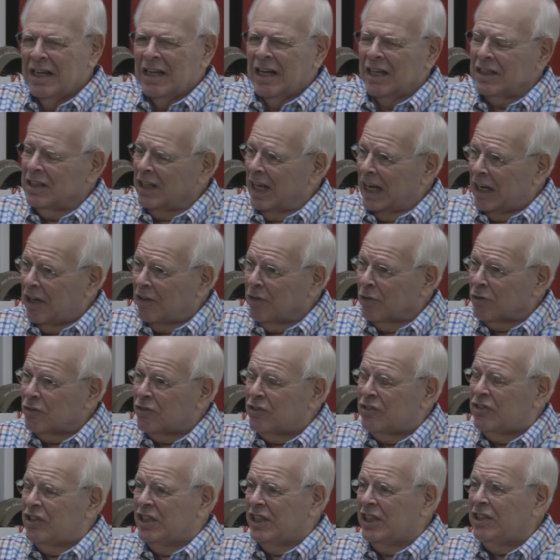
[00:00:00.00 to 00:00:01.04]
a lot of
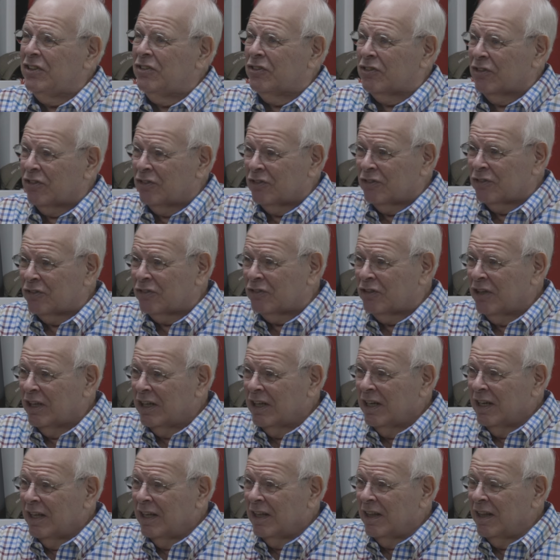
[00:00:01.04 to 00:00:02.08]
those teases
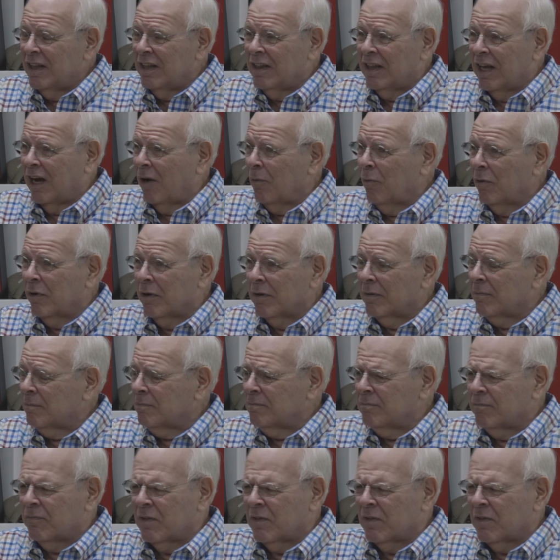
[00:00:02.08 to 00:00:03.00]
that were